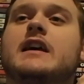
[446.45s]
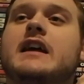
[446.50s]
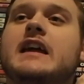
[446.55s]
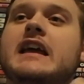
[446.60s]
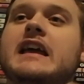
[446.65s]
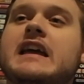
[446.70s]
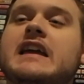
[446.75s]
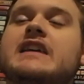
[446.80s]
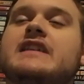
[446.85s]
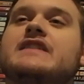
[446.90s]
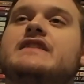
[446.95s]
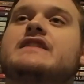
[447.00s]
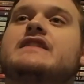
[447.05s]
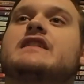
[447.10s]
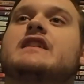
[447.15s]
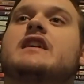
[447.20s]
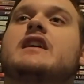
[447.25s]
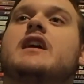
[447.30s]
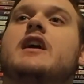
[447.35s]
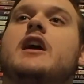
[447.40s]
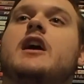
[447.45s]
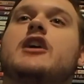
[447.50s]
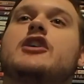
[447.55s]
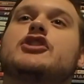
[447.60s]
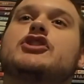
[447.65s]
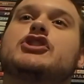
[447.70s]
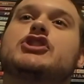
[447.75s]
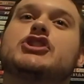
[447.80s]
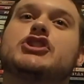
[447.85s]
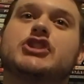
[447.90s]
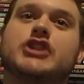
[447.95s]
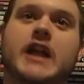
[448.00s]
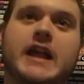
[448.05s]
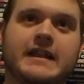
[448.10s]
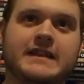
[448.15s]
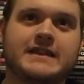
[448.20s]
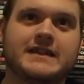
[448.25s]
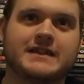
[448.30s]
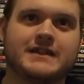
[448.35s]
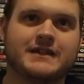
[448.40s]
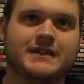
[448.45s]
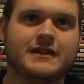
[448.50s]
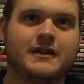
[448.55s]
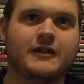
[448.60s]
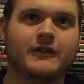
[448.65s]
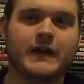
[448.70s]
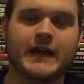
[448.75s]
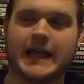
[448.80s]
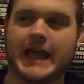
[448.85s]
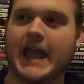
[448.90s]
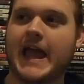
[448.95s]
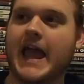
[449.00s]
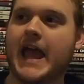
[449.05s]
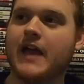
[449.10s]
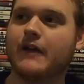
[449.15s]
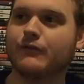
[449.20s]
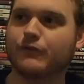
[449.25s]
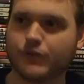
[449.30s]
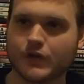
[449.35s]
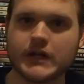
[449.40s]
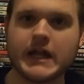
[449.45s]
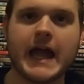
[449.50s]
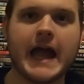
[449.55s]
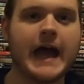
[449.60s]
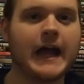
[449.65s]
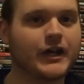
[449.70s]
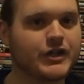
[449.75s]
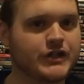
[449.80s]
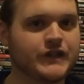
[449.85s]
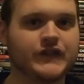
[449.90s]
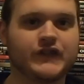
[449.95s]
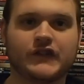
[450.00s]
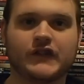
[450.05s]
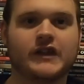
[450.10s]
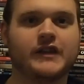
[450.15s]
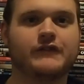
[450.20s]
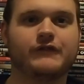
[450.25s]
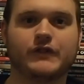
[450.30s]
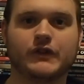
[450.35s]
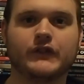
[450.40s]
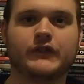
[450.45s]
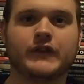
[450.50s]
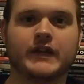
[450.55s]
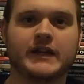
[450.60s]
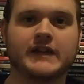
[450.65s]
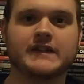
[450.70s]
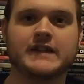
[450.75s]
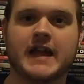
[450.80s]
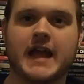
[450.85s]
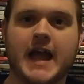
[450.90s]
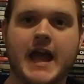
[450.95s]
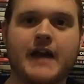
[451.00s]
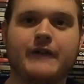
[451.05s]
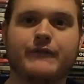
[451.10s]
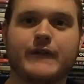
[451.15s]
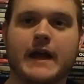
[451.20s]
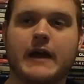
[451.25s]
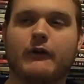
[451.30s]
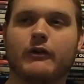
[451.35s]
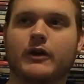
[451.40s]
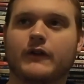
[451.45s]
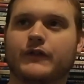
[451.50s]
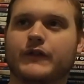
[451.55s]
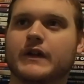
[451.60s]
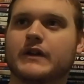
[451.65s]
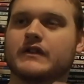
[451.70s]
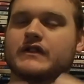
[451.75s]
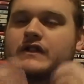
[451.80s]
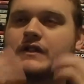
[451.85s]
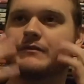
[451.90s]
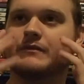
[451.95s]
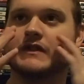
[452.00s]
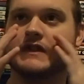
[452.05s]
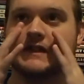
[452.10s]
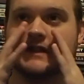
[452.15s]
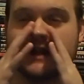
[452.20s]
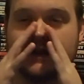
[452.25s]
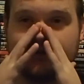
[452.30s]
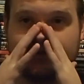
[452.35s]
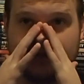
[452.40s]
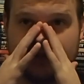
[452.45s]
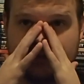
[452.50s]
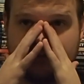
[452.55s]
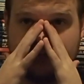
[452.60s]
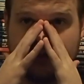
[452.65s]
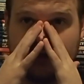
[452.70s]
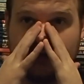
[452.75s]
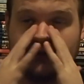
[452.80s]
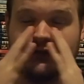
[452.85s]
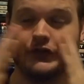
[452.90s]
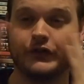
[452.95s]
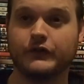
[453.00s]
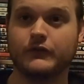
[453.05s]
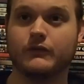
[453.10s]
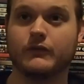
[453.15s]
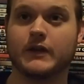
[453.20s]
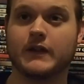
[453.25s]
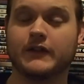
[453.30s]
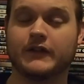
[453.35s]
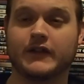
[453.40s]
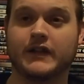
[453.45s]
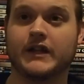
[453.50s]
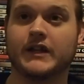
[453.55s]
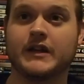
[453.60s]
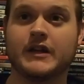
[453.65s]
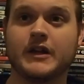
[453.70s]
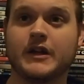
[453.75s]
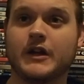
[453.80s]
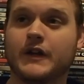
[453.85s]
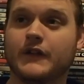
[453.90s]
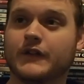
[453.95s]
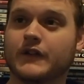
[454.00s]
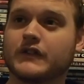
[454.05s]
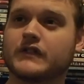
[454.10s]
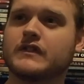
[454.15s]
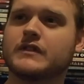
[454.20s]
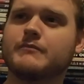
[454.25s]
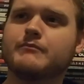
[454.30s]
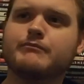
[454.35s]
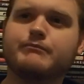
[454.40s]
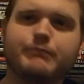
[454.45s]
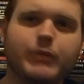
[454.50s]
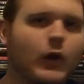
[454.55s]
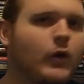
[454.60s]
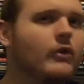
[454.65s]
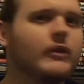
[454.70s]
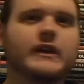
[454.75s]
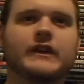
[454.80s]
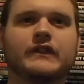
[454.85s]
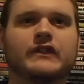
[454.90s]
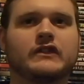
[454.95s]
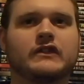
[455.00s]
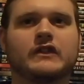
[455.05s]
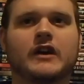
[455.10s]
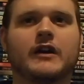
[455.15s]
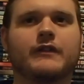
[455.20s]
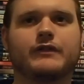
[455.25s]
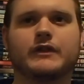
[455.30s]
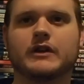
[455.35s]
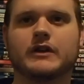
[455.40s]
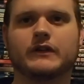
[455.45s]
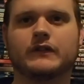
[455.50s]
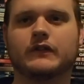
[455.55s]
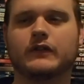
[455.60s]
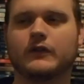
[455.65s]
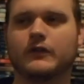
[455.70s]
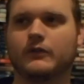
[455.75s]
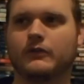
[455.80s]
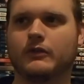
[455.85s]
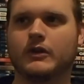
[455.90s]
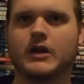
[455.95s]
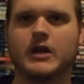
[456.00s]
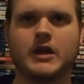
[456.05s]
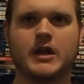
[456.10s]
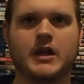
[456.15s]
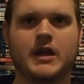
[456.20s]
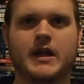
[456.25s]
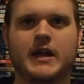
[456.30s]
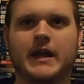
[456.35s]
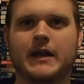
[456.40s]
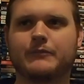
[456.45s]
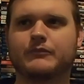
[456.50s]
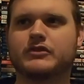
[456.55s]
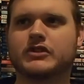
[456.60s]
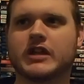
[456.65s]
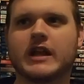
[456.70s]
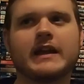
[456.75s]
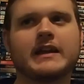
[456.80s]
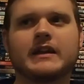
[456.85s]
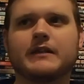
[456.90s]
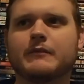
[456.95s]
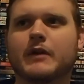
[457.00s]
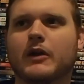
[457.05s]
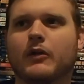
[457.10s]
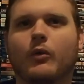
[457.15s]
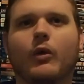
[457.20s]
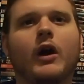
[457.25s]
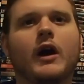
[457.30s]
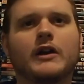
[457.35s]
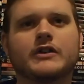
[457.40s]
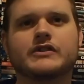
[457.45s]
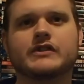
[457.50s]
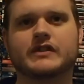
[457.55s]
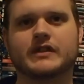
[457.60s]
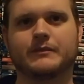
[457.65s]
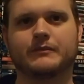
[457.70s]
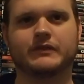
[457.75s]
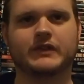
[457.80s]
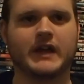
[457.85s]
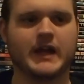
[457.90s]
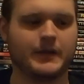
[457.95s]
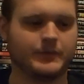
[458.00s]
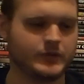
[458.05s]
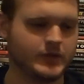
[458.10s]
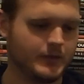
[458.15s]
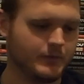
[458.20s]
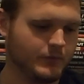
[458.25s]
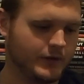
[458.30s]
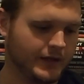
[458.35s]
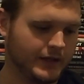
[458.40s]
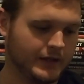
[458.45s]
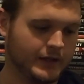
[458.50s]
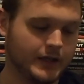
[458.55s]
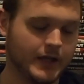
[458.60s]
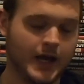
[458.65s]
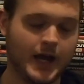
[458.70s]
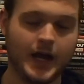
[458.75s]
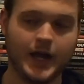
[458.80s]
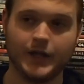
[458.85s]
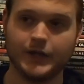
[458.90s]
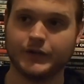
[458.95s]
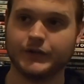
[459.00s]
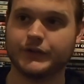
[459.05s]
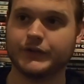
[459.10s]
is shit. Like, every action scene feels like it's a half hour. There's some stuff in the middle, too, where they're like, there's some boring stuff here, too. And I'm checking my watch sometimes, and I'm like, God